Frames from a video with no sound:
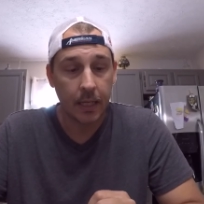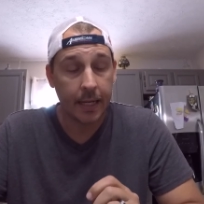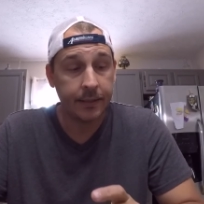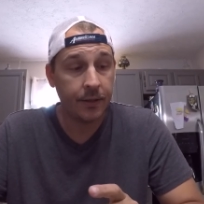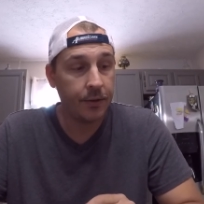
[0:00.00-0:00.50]

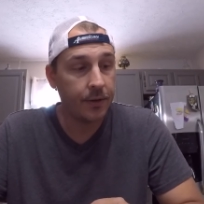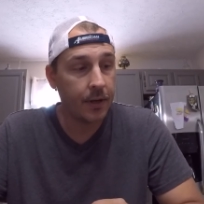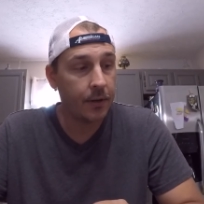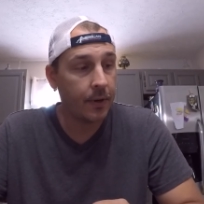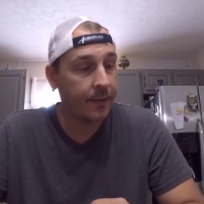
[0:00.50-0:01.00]
I do
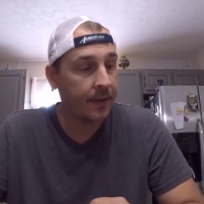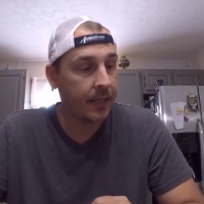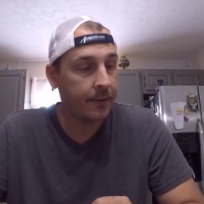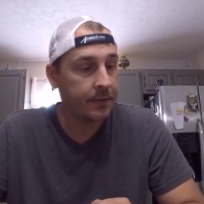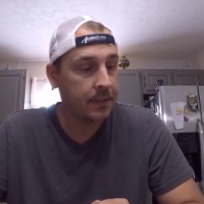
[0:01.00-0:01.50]
know, I
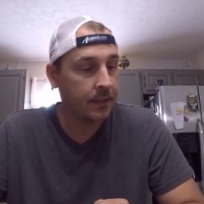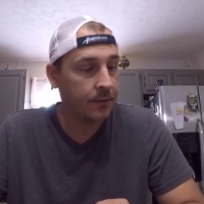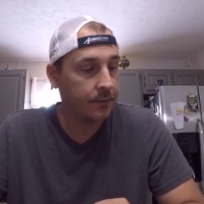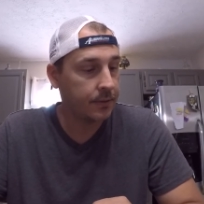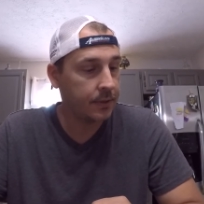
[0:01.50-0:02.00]
think I was a
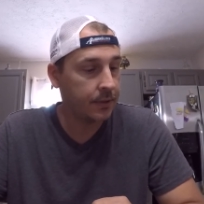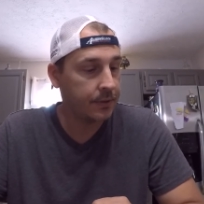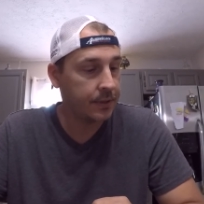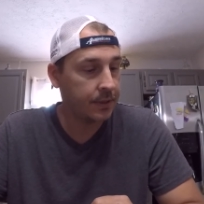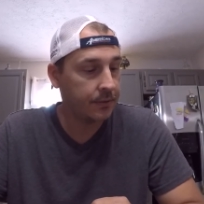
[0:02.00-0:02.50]
little too
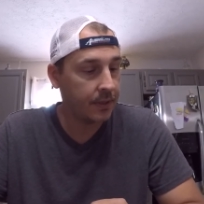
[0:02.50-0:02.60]
soon.